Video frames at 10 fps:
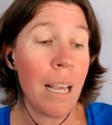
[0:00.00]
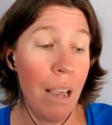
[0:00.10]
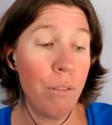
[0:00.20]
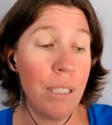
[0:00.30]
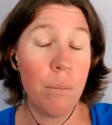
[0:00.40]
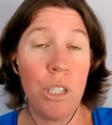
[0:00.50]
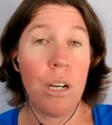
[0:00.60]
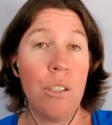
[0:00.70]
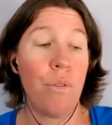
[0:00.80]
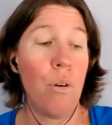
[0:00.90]
every time she
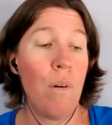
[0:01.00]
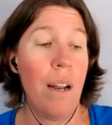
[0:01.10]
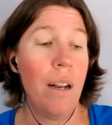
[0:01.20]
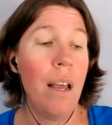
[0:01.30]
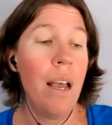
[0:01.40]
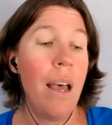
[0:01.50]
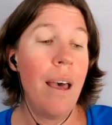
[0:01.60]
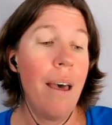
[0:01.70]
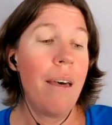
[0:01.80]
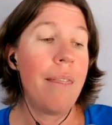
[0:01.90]
goes for a run,
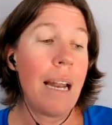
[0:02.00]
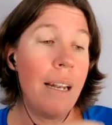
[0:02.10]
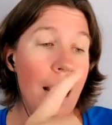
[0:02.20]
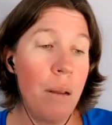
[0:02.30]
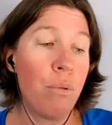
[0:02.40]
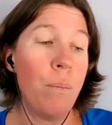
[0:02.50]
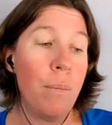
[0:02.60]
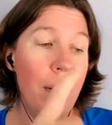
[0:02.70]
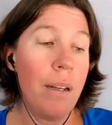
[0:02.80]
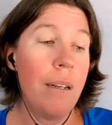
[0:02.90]
that
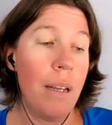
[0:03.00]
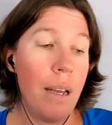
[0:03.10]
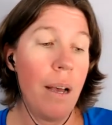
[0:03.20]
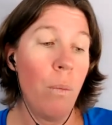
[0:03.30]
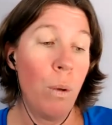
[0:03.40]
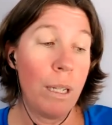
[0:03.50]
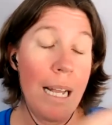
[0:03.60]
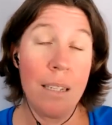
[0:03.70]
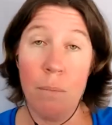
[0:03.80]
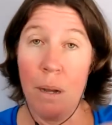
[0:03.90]
labrum will
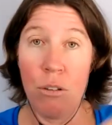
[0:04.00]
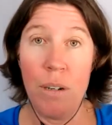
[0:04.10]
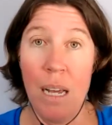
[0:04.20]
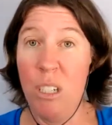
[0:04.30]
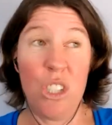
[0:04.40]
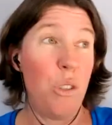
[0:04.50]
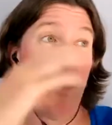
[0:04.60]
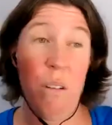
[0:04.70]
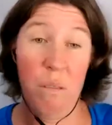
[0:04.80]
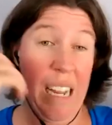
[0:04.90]
get some micro damage because
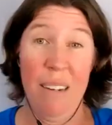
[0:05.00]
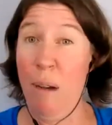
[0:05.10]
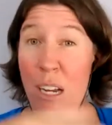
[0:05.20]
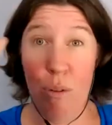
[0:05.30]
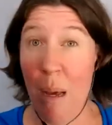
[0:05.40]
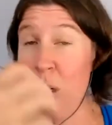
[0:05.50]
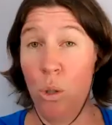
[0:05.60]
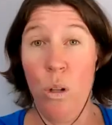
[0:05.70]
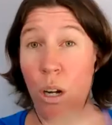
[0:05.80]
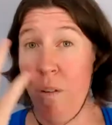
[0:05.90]
we get micro damage
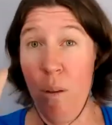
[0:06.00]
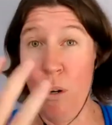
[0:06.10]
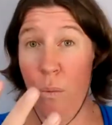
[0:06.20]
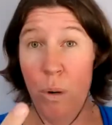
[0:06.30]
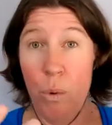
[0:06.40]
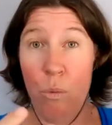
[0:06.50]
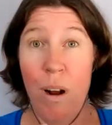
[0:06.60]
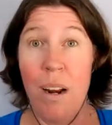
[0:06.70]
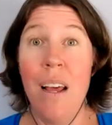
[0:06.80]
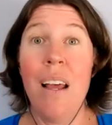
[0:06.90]
all over the body when we
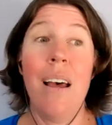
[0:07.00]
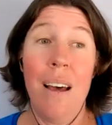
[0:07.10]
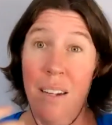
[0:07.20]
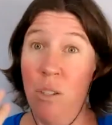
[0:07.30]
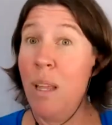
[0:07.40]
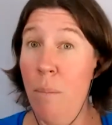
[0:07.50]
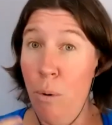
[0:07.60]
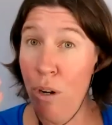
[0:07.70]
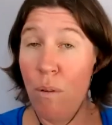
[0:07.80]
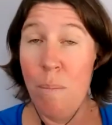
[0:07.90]
run. And it's when the
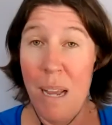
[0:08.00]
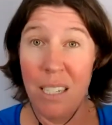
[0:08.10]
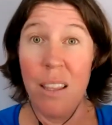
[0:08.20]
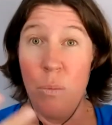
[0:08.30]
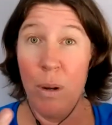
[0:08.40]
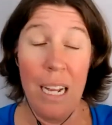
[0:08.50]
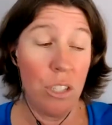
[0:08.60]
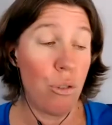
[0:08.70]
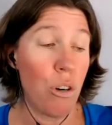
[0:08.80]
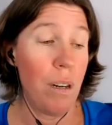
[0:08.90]
body repairs it that we get
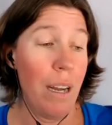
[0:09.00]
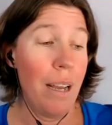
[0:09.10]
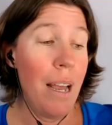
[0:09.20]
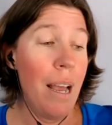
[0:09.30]
stronger.